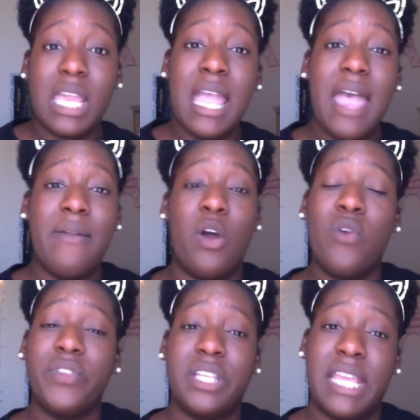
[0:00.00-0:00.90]
and
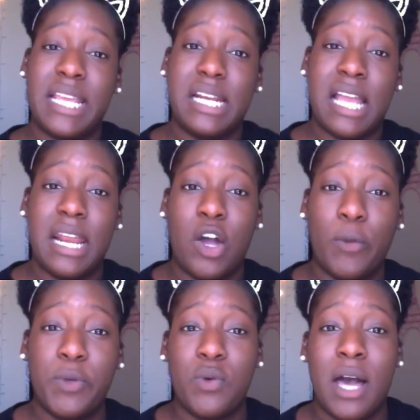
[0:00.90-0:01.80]
hopefully they can kind of
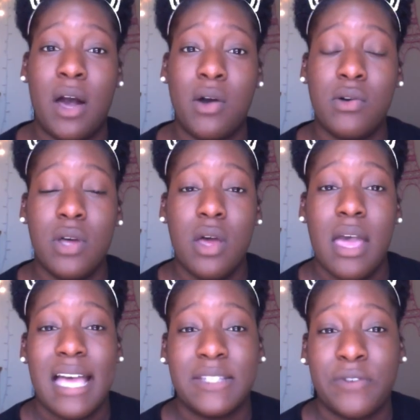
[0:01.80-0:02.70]
help you out
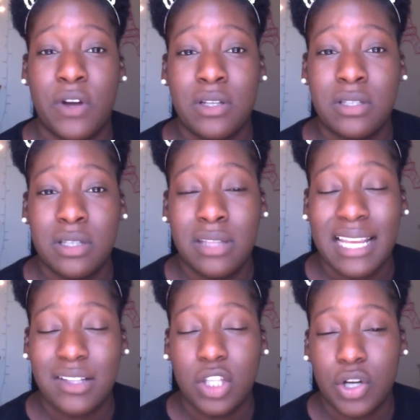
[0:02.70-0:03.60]

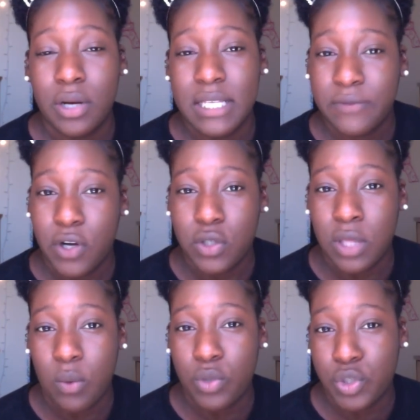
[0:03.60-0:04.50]
learn as far as
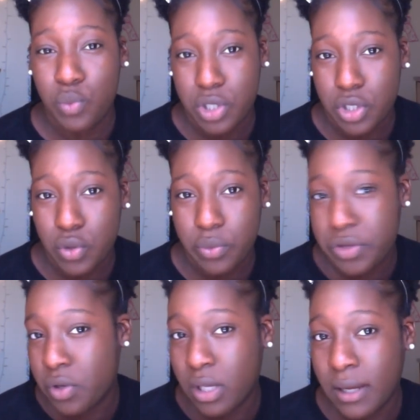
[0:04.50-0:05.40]
what you want to do
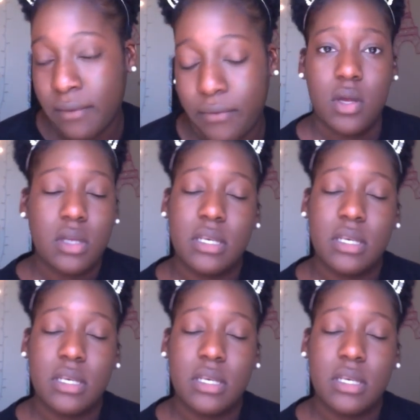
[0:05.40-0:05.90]
with your life.